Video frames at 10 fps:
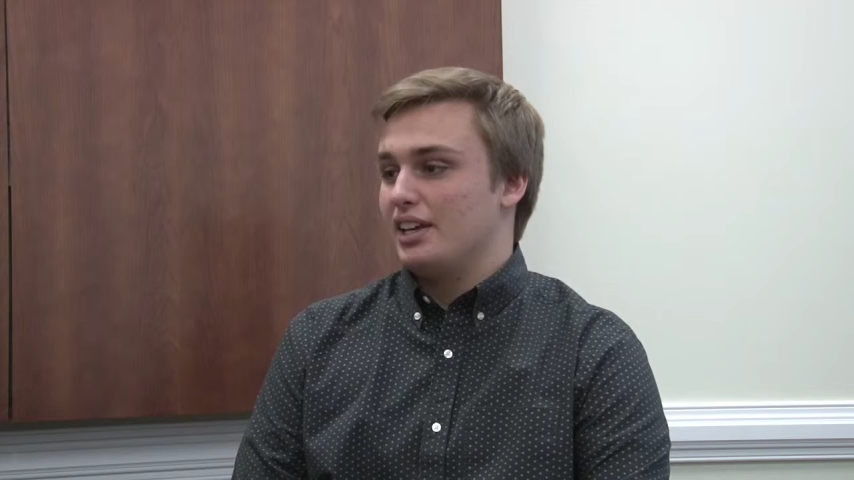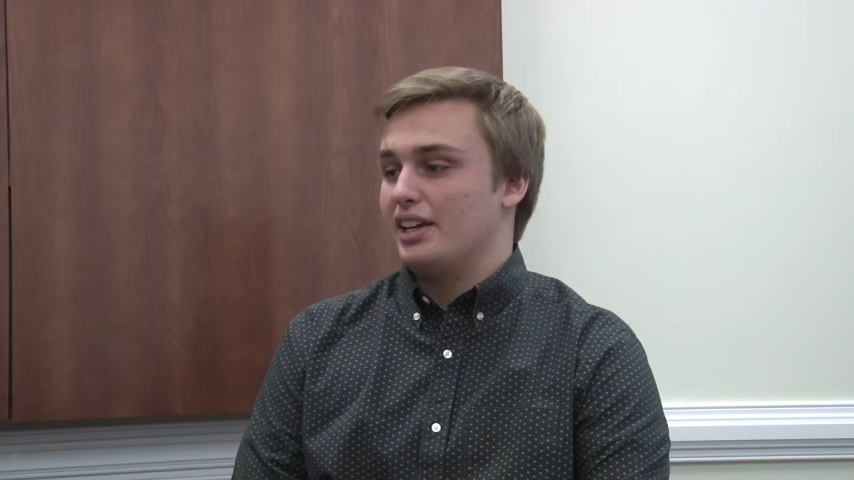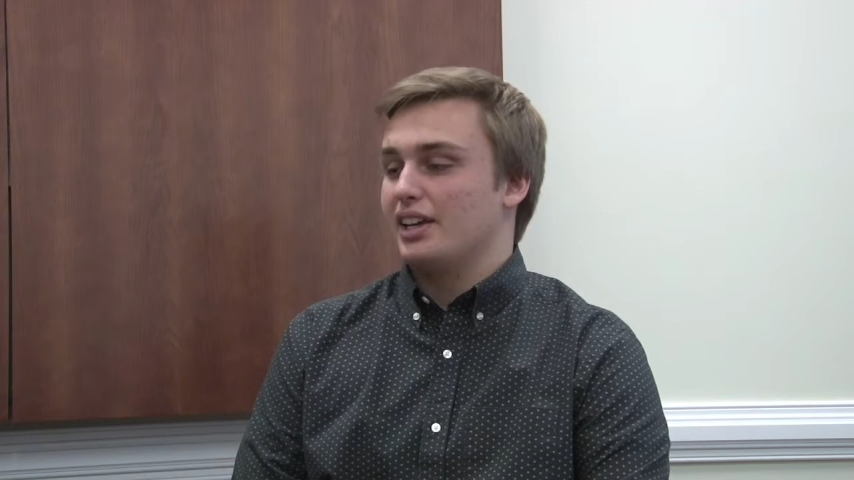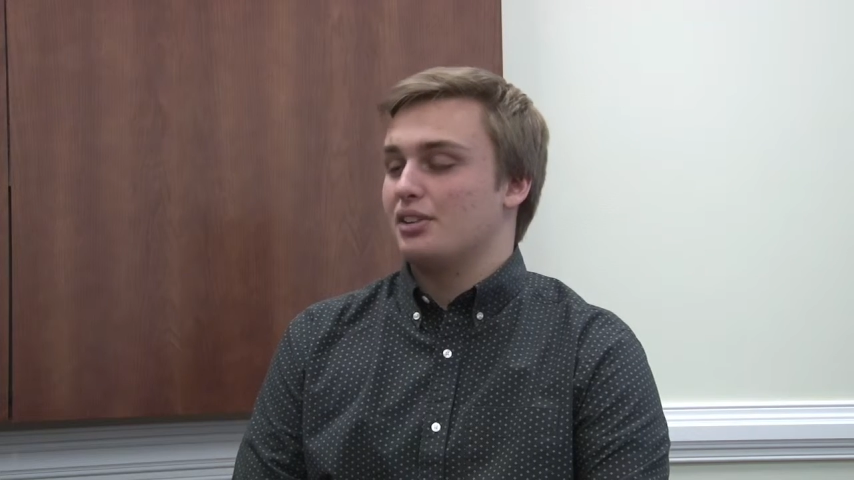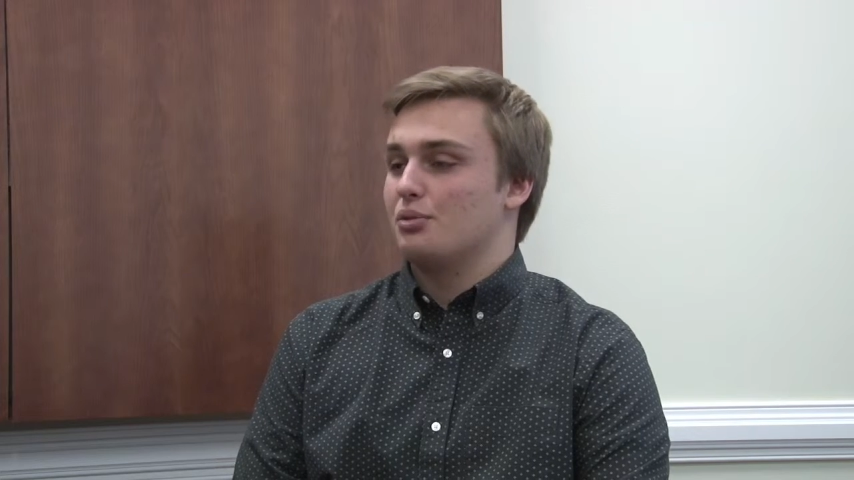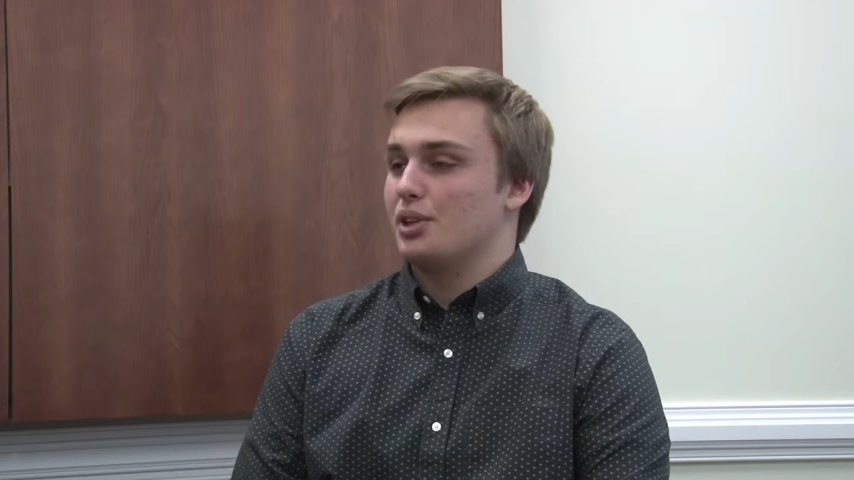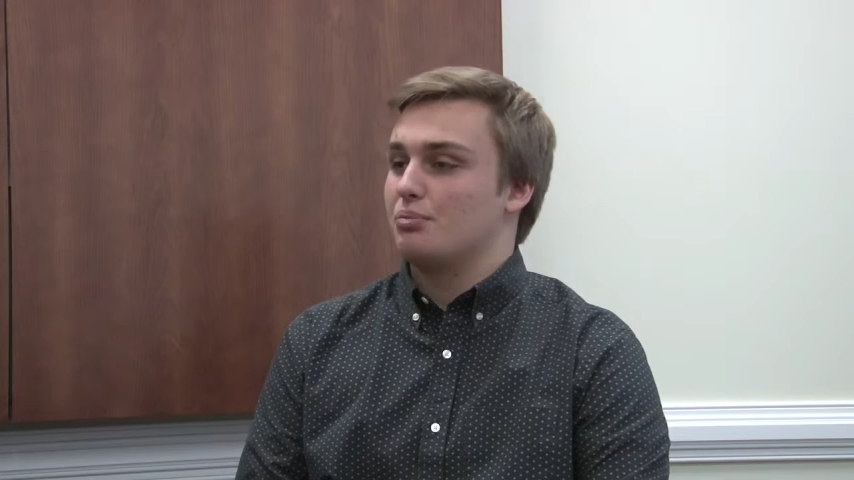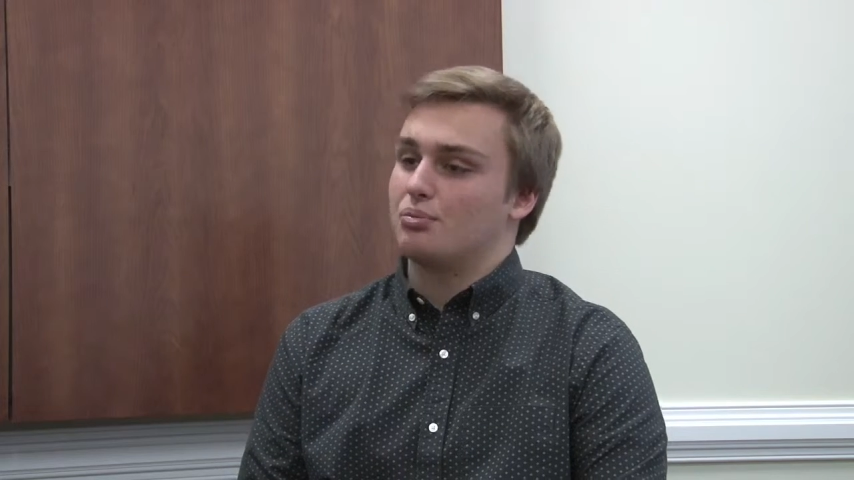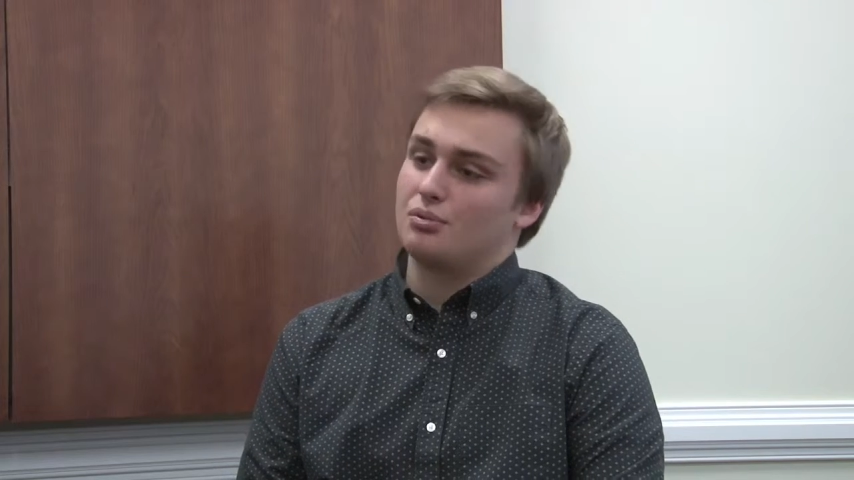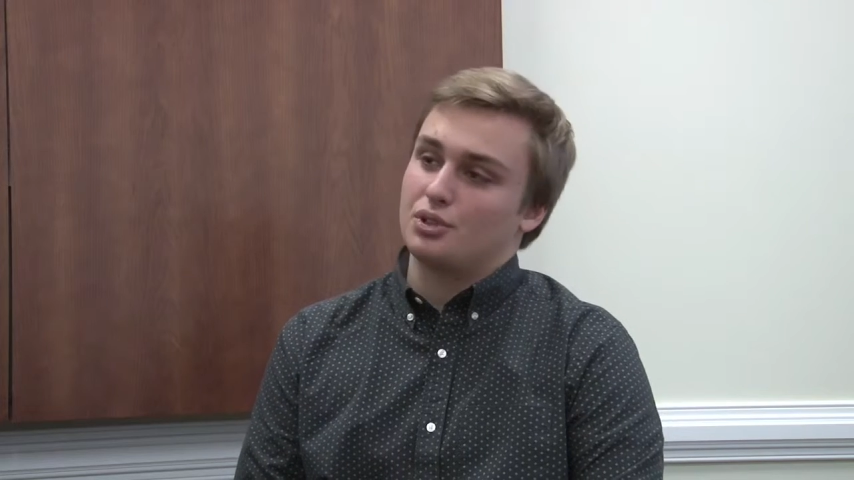and we
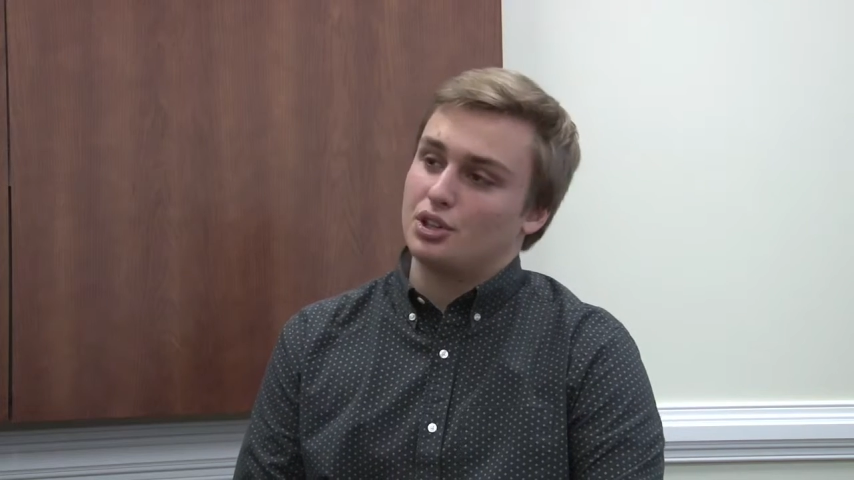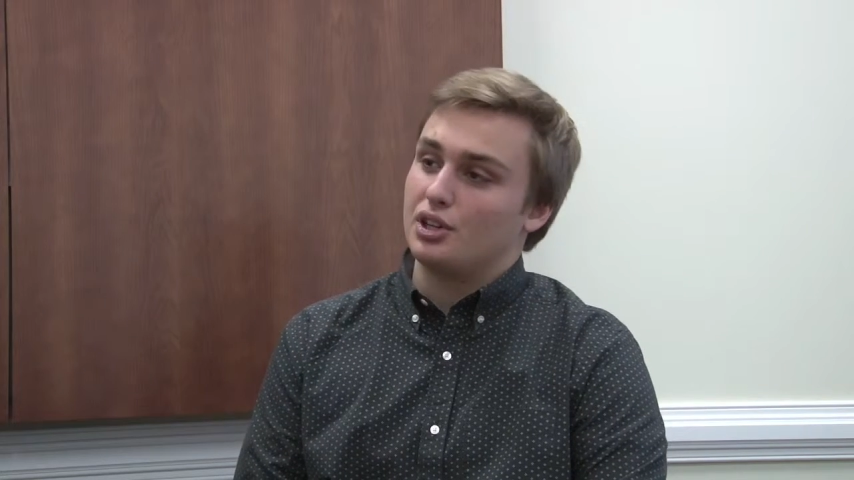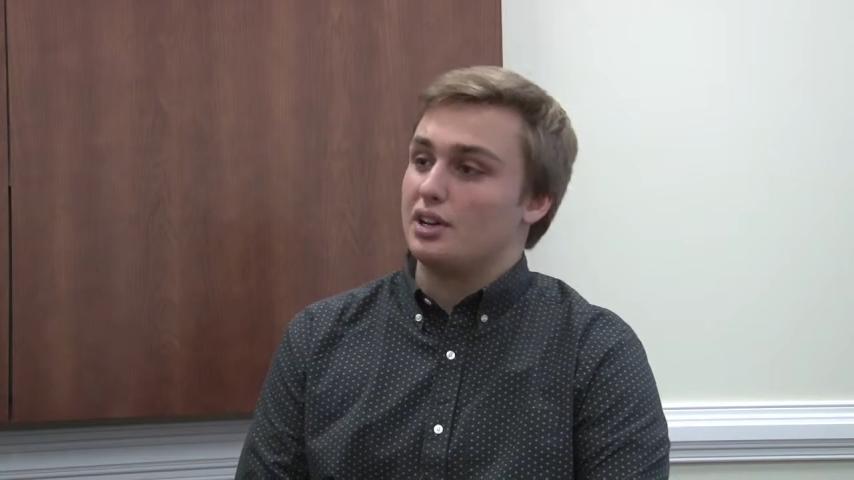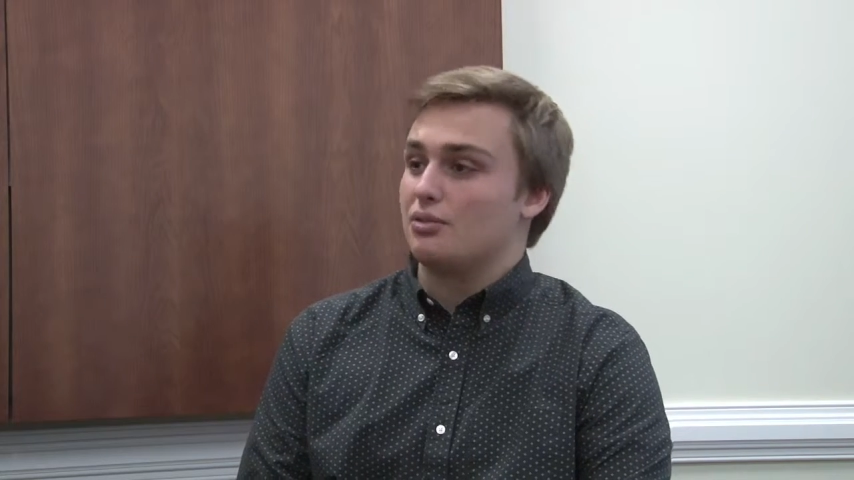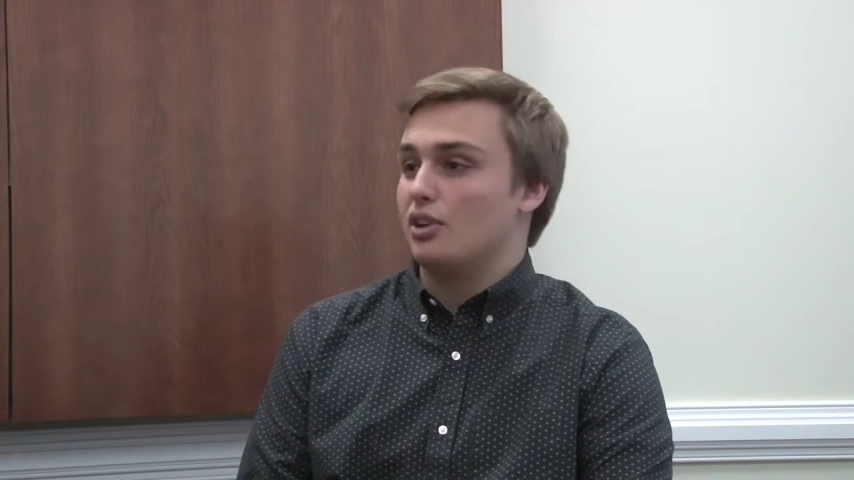could have